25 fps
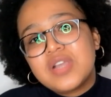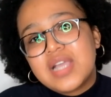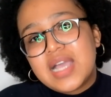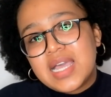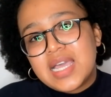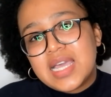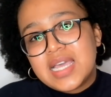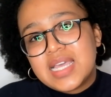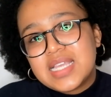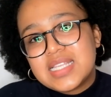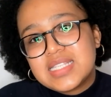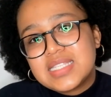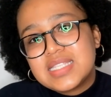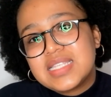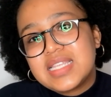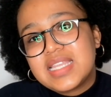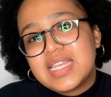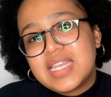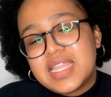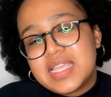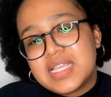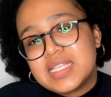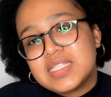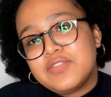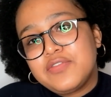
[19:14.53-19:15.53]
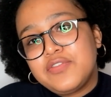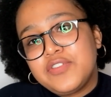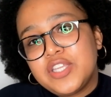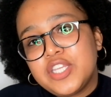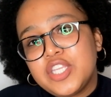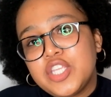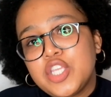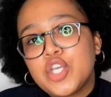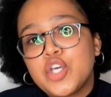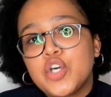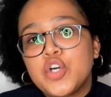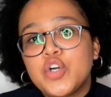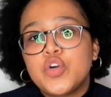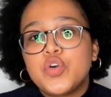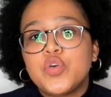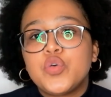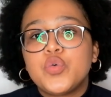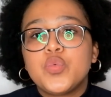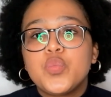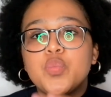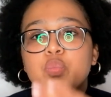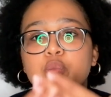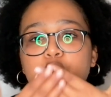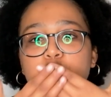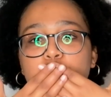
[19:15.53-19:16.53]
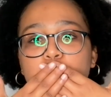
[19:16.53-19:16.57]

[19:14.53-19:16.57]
guys in the next video.